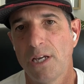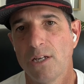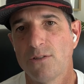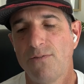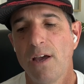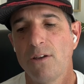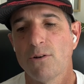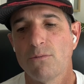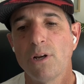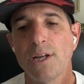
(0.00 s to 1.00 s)
because
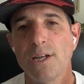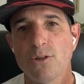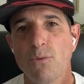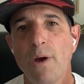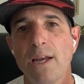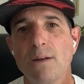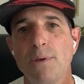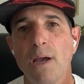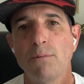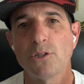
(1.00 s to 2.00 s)
failure really is a way to
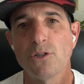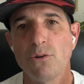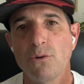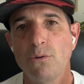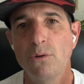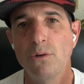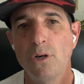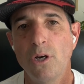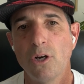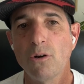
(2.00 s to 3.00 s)
be able to
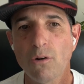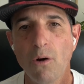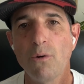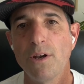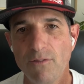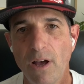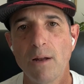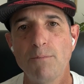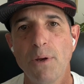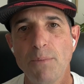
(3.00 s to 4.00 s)
grow and
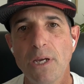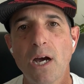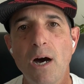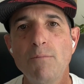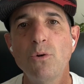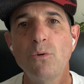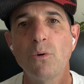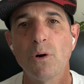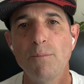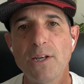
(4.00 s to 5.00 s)
develop and become
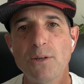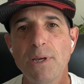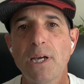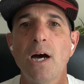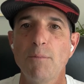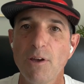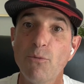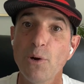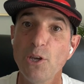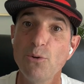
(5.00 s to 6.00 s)
who we're meant to become
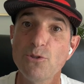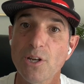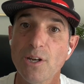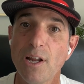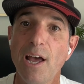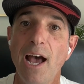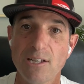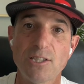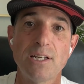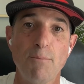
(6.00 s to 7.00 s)
if we use it
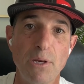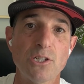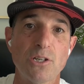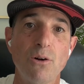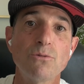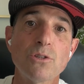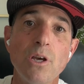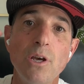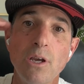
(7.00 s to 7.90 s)
as stepping stones.